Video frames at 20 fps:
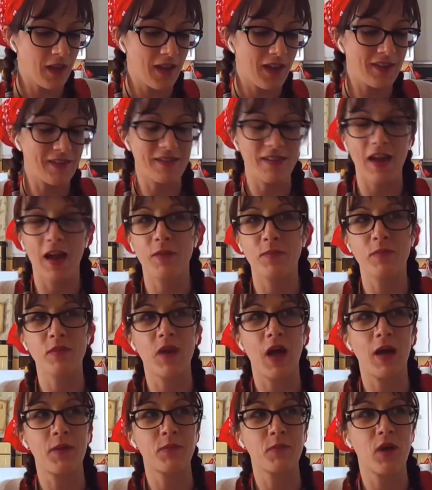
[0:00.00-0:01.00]
It's
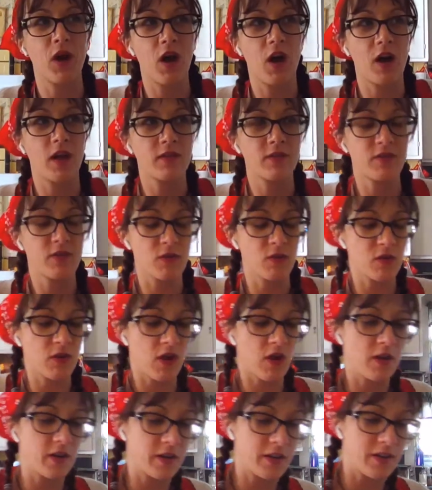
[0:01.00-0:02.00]
I'm gone, so
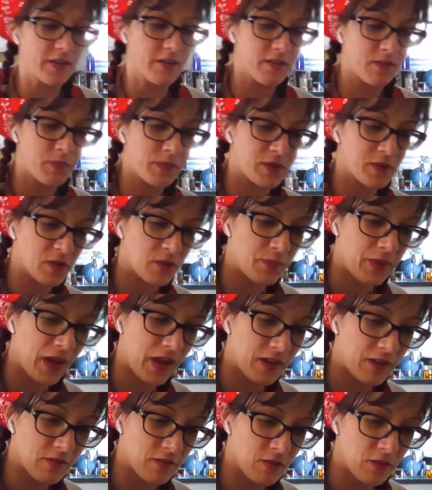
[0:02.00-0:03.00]
gone, kiss a bitch
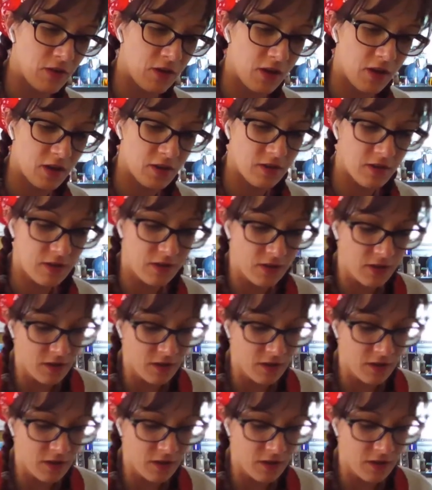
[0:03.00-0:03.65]
goodbye, so gone,